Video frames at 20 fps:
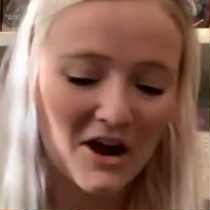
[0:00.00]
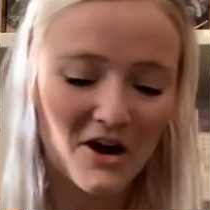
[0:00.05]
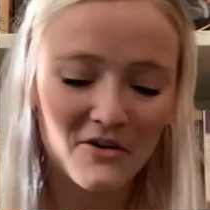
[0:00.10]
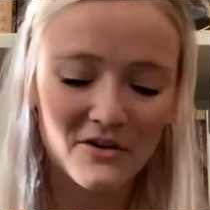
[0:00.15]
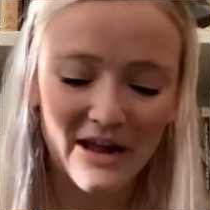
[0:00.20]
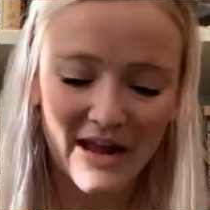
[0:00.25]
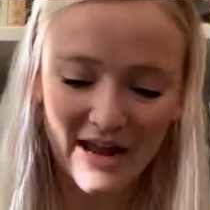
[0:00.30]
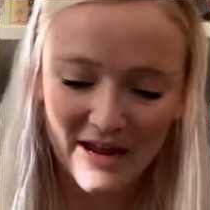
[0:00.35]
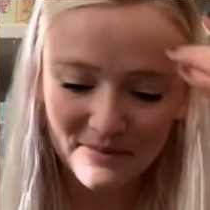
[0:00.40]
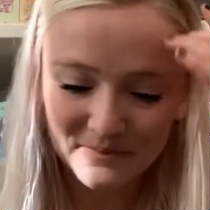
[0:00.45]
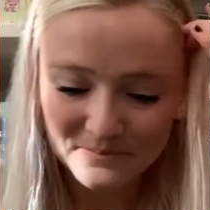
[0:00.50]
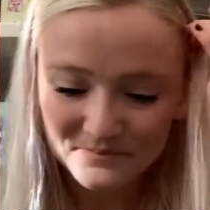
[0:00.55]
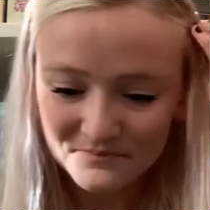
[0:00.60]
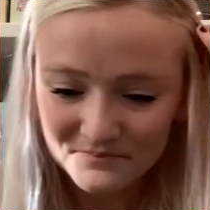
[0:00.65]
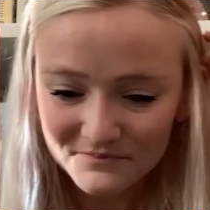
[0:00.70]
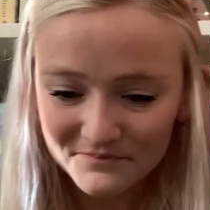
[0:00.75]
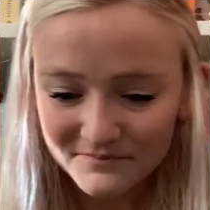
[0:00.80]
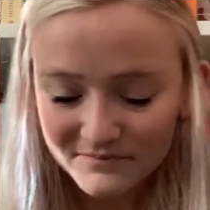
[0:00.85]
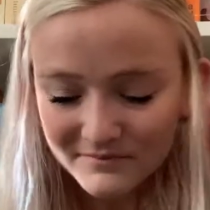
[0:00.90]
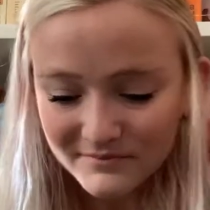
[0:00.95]
Okay.
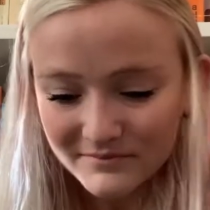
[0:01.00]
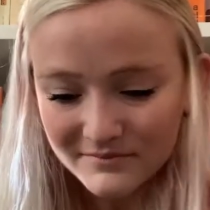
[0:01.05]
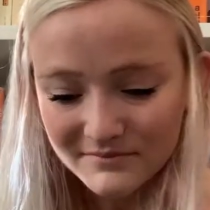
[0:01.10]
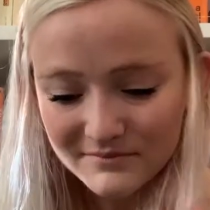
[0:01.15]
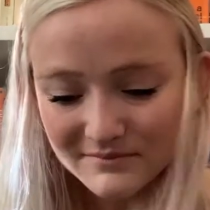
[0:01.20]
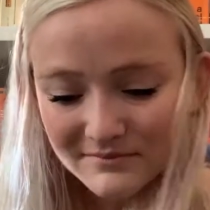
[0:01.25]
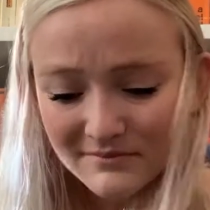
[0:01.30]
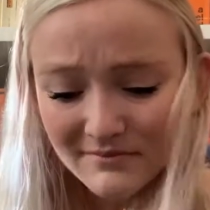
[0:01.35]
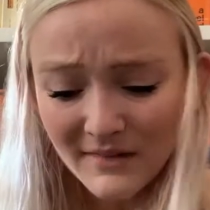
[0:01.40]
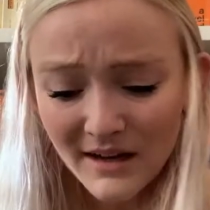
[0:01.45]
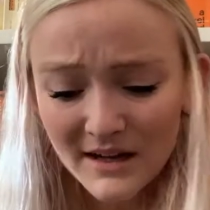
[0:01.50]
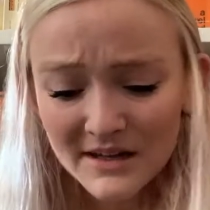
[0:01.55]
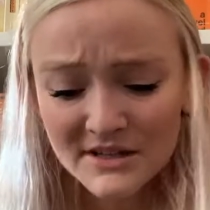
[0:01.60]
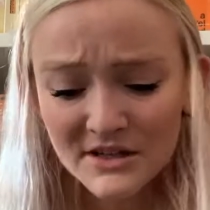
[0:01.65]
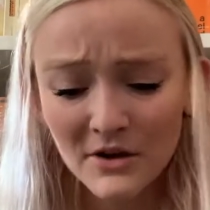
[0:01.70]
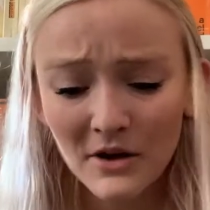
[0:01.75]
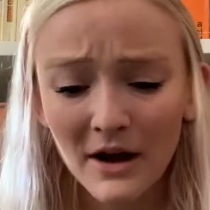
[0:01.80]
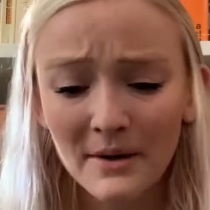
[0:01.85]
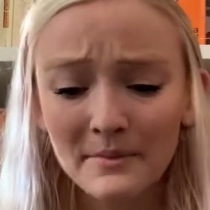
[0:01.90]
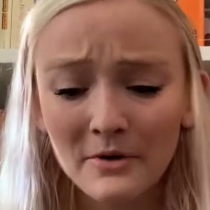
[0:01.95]

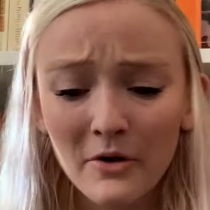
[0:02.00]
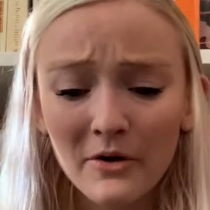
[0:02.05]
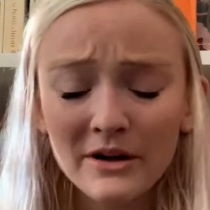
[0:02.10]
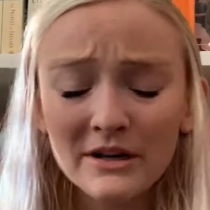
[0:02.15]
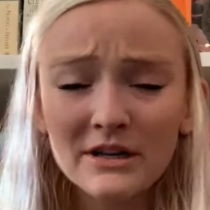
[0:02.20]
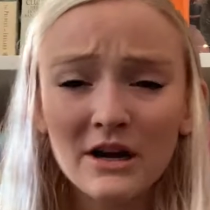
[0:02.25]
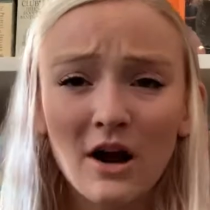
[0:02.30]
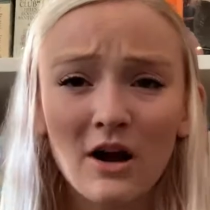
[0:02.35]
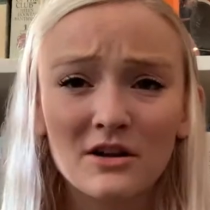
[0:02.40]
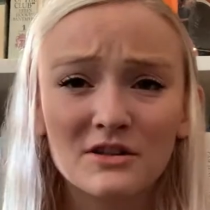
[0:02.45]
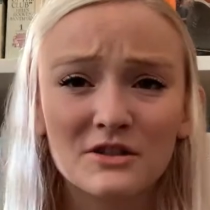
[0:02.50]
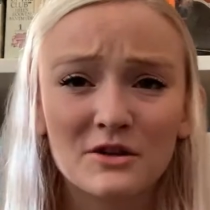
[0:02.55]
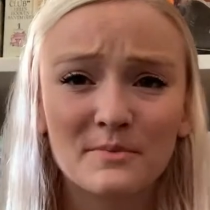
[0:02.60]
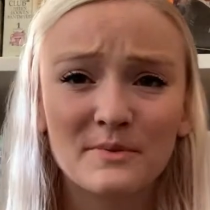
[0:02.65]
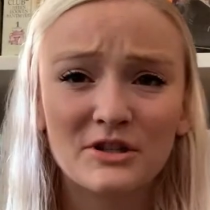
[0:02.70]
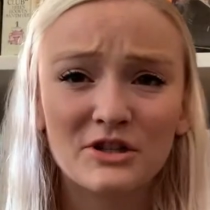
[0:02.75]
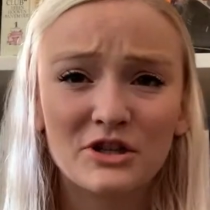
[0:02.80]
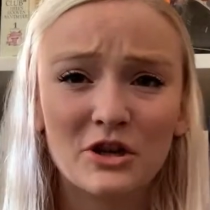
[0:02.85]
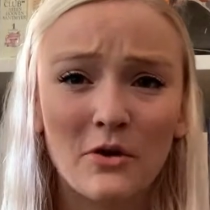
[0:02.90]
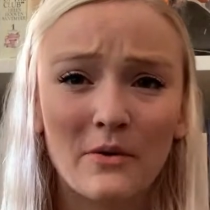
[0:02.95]
So I'm going to also
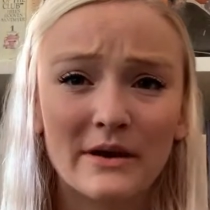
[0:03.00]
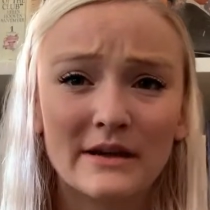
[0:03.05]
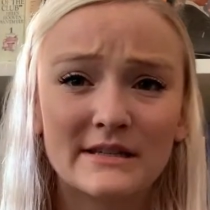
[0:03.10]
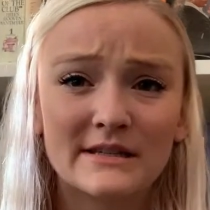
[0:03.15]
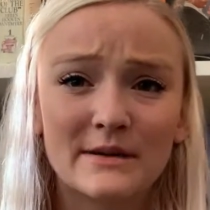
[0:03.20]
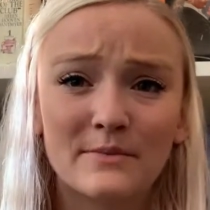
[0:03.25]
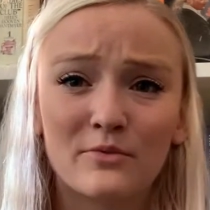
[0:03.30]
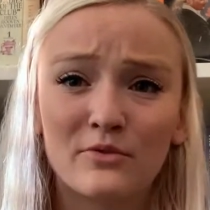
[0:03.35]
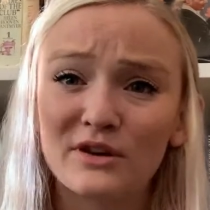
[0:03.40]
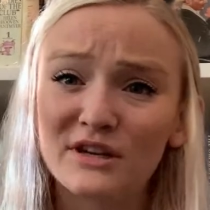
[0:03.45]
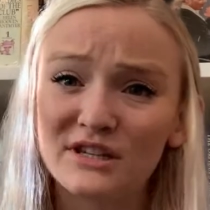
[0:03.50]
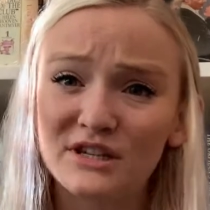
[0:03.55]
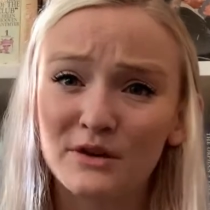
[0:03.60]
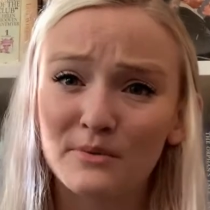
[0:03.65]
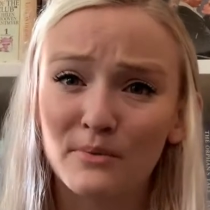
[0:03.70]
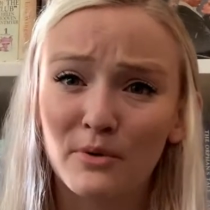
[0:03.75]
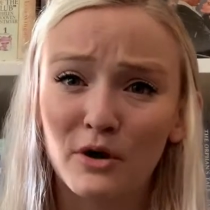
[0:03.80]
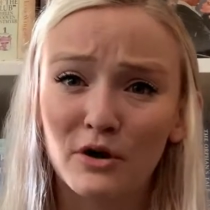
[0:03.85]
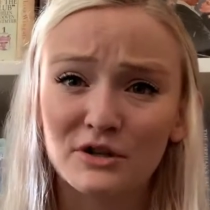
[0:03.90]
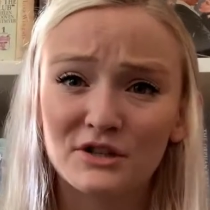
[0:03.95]
be showing some
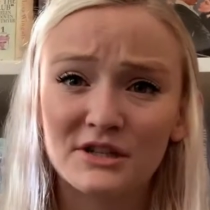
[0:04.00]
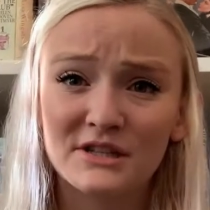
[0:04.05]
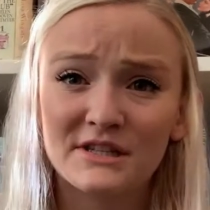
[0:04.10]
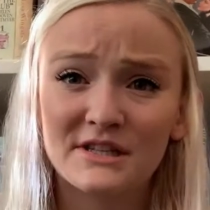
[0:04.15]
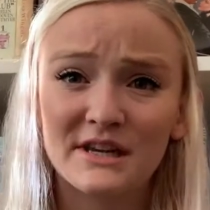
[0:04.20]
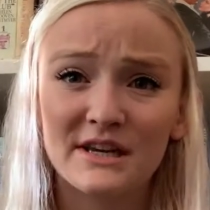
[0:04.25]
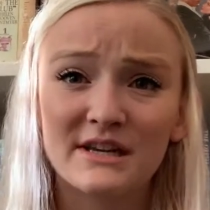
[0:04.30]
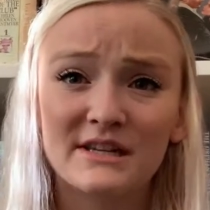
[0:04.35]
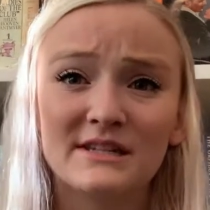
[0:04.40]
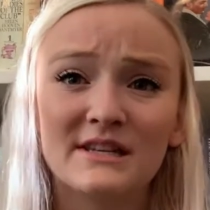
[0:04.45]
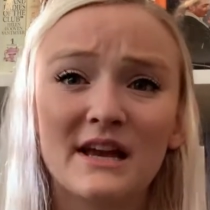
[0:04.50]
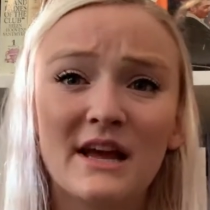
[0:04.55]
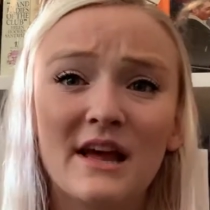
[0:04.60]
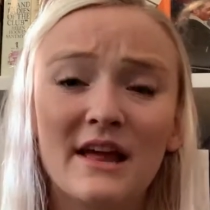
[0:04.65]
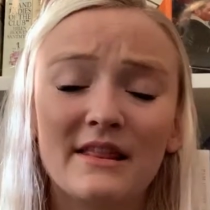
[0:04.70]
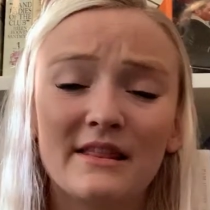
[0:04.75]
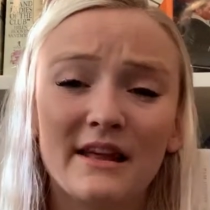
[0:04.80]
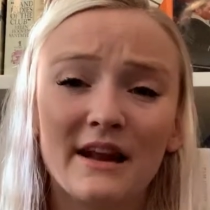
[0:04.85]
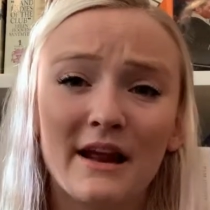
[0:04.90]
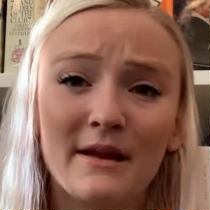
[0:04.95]
recent purchases
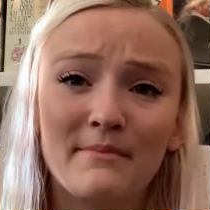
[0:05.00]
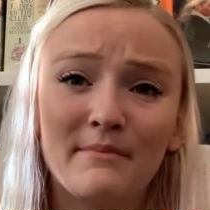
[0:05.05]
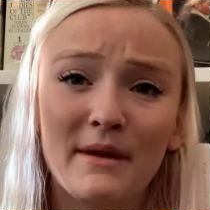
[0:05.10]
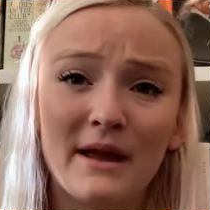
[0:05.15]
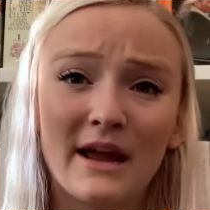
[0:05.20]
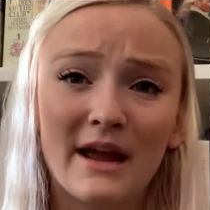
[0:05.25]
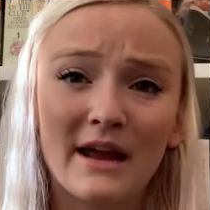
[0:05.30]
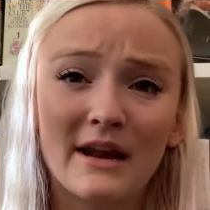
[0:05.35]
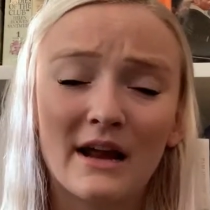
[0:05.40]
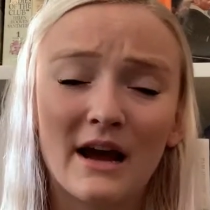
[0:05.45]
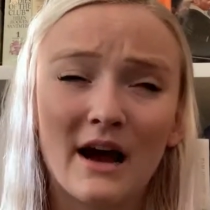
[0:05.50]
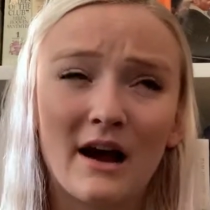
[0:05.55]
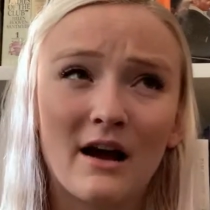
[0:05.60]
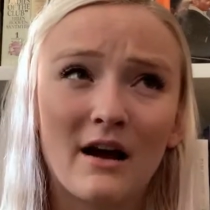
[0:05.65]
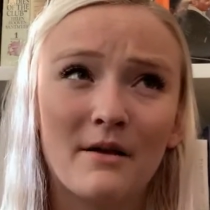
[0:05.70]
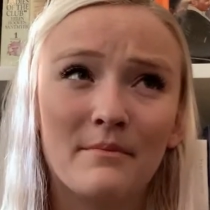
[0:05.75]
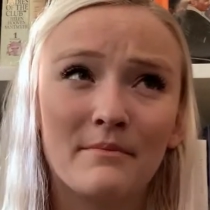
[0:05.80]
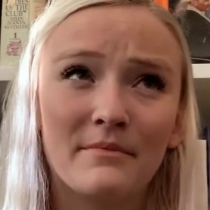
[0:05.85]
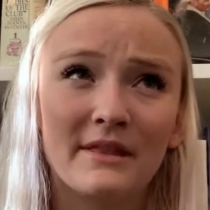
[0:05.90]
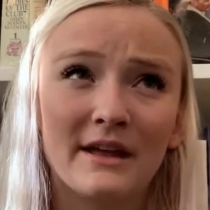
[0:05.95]
that I made
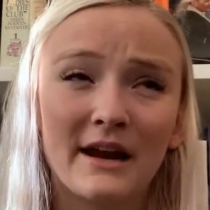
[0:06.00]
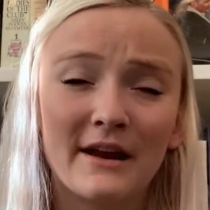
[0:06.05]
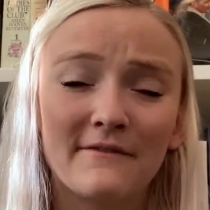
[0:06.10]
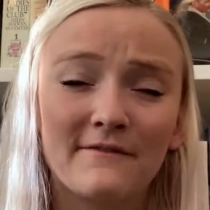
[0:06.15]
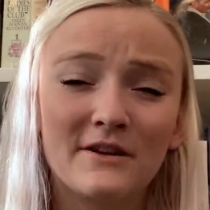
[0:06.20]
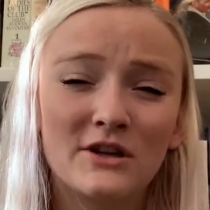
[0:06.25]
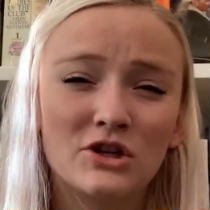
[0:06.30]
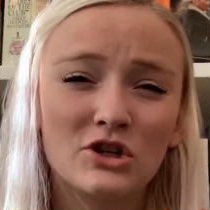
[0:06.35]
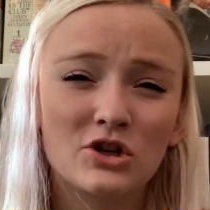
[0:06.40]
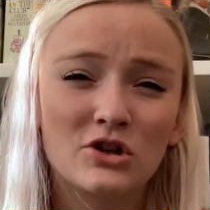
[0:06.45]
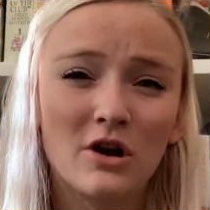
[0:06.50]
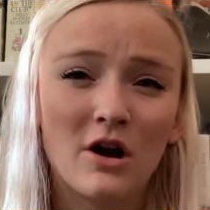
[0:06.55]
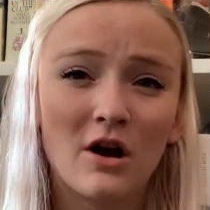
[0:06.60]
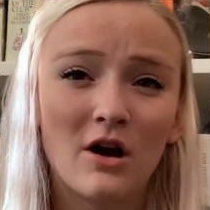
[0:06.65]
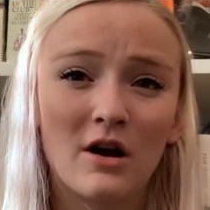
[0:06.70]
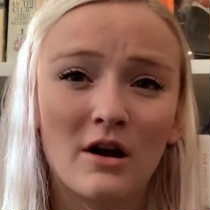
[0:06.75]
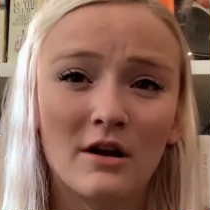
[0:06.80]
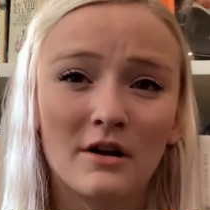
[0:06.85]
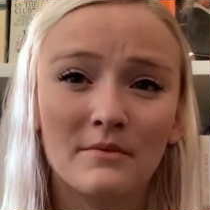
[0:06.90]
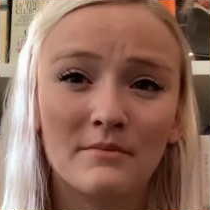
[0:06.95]
that I featured
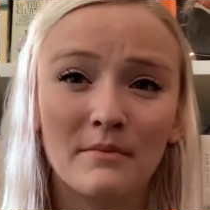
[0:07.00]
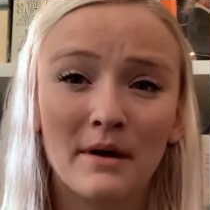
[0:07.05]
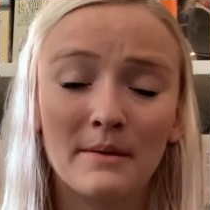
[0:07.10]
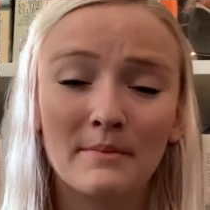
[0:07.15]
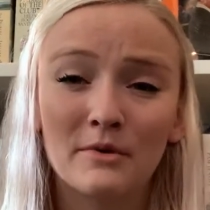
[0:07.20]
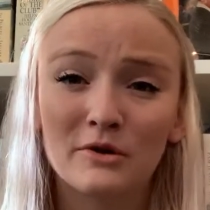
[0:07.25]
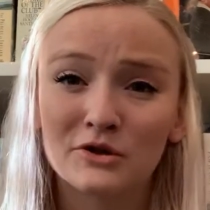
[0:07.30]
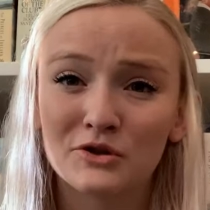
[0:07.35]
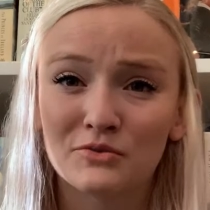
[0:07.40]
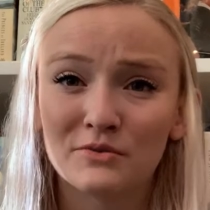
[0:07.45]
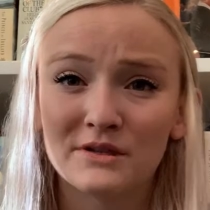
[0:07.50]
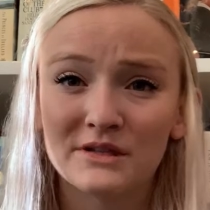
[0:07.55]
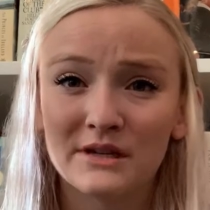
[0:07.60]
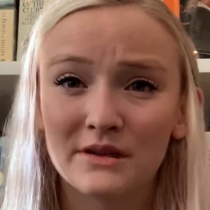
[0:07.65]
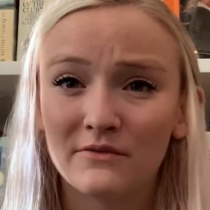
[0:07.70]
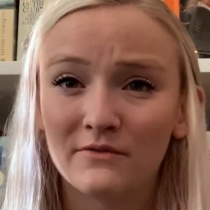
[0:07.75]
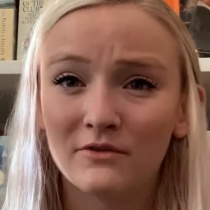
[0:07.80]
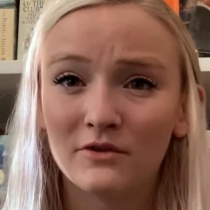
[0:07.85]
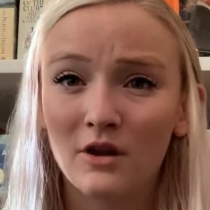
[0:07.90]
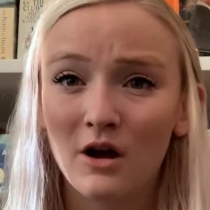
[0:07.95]
on my most
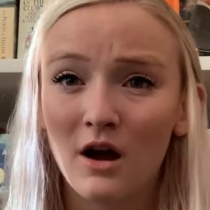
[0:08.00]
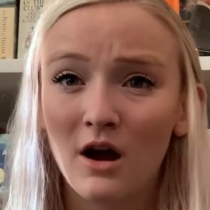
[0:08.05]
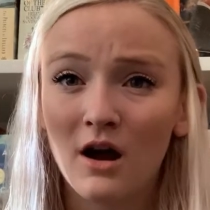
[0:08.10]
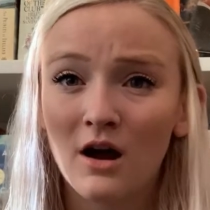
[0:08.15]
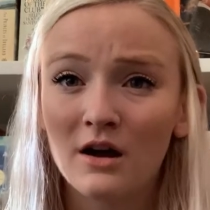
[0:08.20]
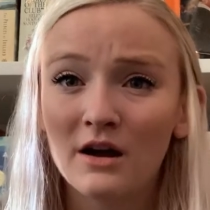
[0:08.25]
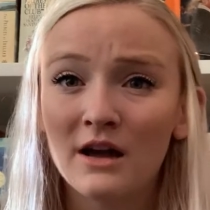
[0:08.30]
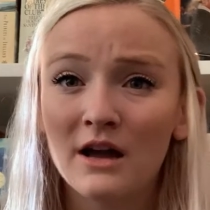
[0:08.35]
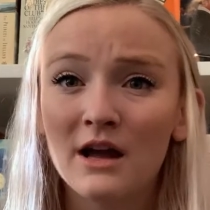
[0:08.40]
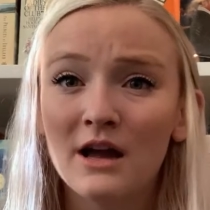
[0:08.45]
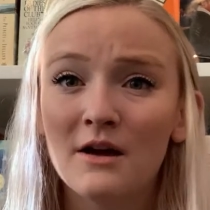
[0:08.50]
recent vlog,